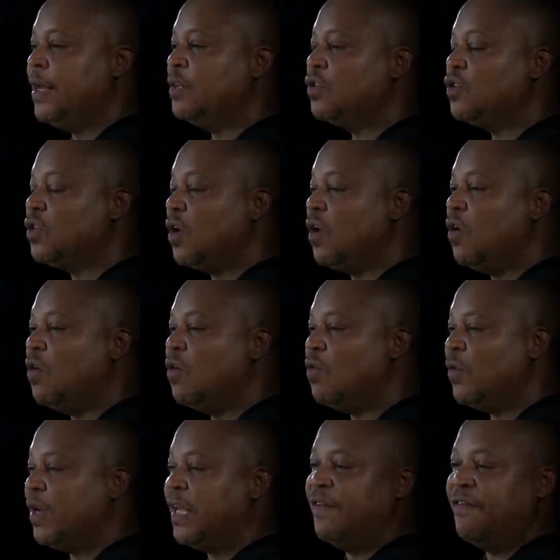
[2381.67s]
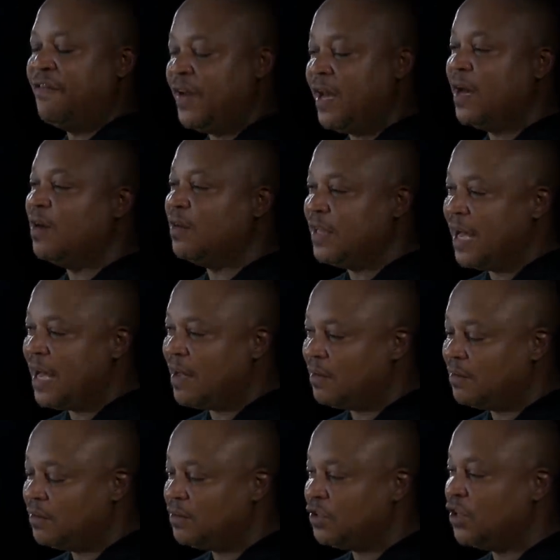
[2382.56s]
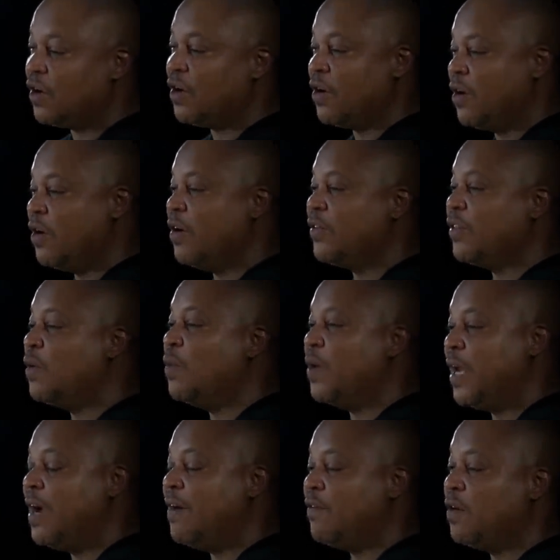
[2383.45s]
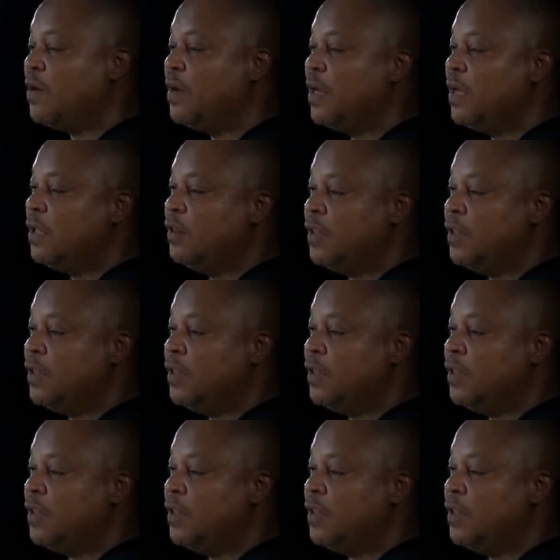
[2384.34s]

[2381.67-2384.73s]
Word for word: And so when he fell down to earth or whatever,